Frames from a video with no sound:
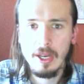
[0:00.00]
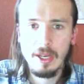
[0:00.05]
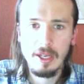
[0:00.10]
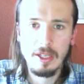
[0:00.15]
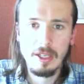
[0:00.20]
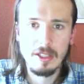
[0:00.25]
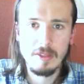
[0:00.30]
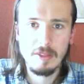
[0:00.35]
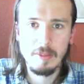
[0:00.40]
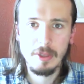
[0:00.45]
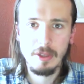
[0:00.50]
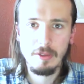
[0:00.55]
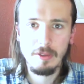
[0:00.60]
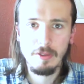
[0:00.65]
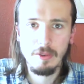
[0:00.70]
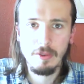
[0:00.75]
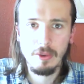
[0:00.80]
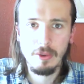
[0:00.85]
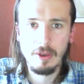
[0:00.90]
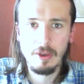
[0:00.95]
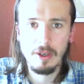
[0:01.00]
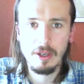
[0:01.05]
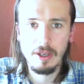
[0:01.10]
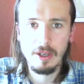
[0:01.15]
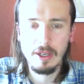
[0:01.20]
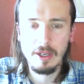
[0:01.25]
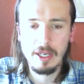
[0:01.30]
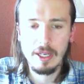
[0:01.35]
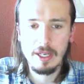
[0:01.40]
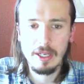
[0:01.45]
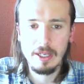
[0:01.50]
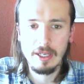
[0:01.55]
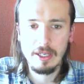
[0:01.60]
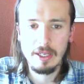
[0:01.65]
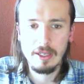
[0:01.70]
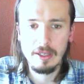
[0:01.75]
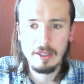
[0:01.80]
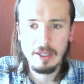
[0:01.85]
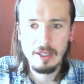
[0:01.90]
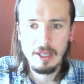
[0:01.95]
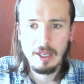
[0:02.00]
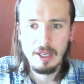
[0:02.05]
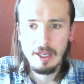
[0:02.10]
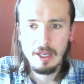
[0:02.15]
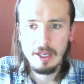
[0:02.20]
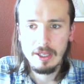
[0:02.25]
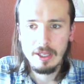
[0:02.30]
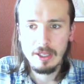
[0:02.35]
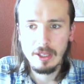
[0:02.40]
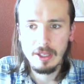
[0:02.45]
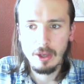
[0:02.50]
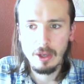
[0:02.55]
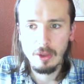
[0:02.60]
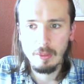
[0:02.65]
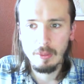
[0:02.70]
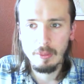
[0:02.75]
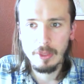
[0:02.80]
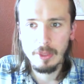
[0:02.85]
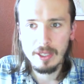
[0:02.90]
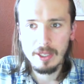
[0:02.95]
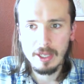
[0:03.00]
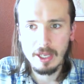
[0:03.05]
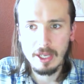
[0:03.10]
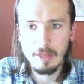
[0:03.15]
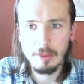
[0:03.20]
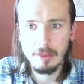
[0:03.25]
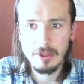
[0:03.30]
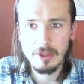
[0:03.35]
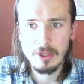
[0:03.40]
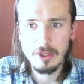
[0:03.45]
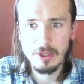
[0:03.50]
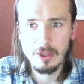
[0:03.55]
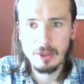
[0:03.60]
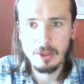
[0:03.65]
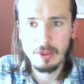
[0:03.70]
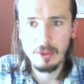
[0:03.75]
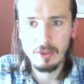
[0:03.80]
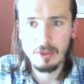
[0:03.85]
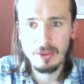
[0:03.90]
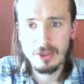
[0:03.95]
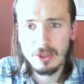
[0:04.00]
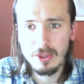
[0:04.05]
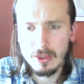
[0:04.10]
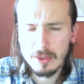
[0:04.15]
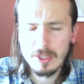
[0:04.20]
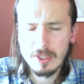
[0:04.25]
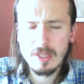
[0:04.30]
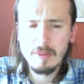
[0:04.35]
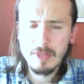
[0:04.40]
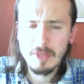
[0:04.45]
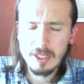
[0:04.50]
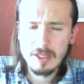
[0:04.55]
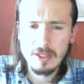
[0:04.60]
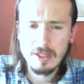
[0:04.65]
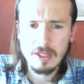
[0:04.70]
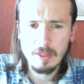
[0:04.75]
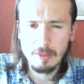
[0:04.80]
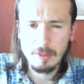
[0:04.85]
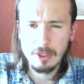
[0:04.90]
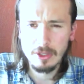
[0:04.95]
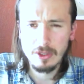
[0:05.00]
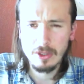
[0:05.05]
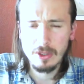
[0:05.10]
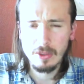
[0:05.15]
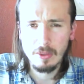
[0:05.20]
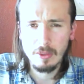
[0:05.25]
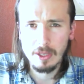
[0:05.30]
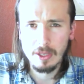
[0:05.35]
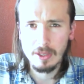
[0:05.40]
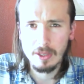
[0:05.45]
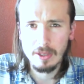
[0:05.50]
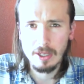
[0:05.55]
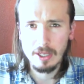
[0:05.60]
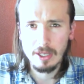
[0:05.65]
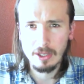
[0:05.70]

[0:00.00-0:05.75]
It's built for, you know, being able to do something similar to what